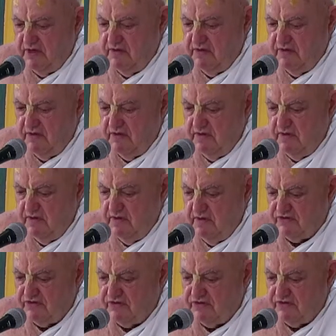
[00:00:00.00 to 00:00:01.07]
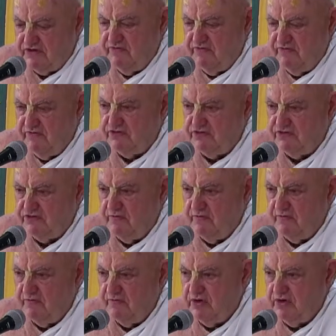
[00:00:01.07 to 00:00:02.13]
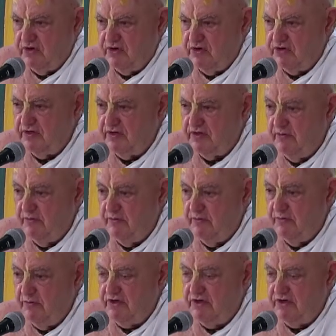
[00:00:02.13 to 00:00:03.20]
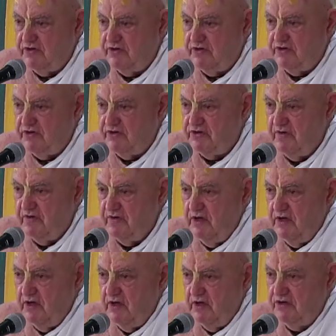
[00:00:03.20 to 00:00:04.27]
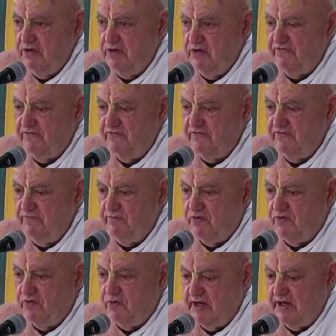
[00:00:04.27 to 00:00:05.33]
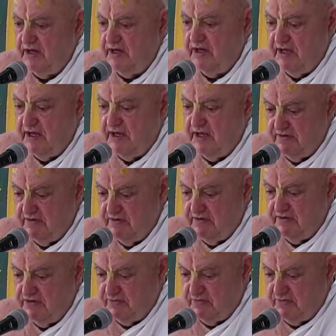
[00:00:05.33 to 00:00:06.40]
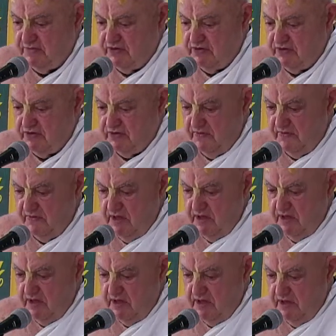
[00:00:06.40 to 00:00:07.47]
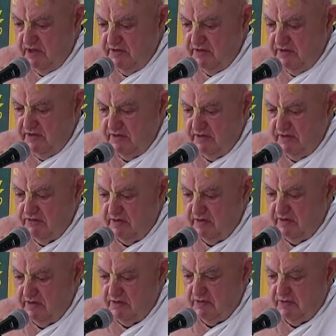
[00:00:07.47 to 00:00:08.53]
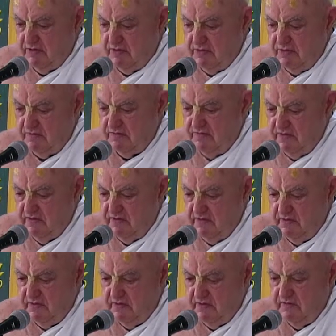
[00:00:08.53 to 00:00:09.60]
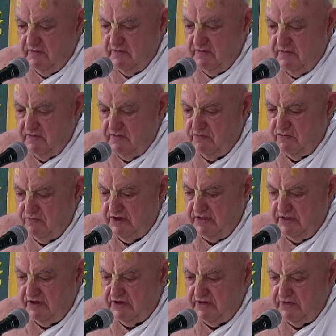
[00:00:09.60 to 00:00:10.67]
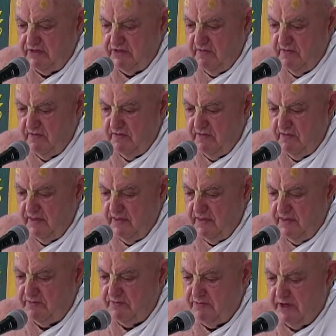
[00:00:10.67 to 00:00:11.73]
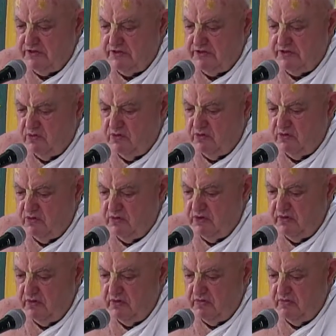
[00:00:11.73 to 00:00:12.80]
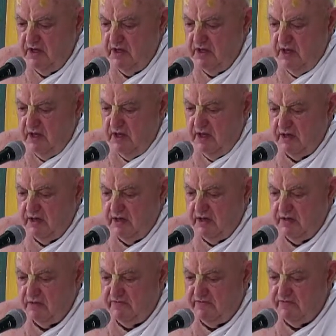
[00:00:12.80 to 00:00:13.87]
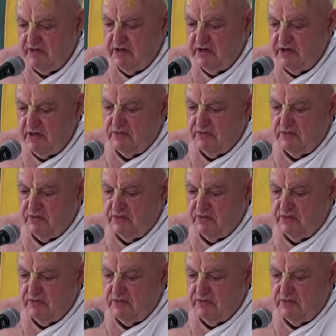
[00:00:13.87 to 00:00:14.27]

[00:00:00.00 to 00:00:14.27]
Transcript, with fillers: for the, I mean, Vasudeva understood from the curse that there would be eight sons. So he knew beforehand that he had a job to do, that he was going to be able to bring these these babies into the world, and whatever the